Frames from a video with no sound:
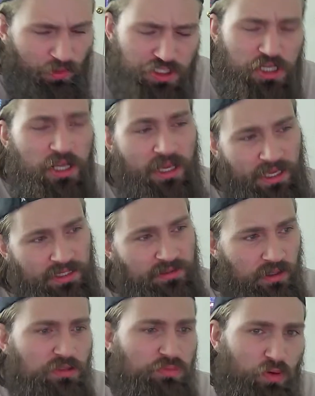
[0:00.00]
which he
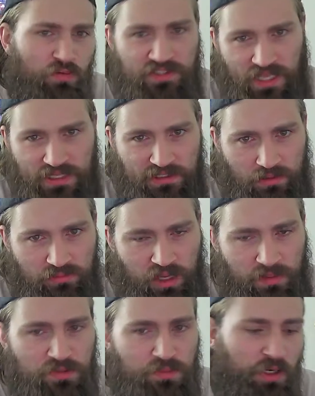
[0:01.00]
does move his head
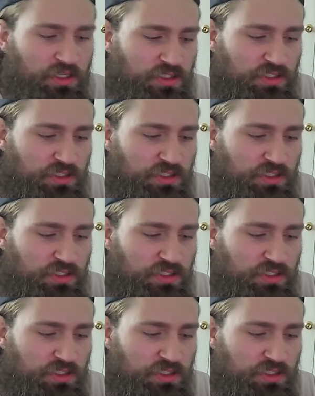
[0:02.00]
sometimes, but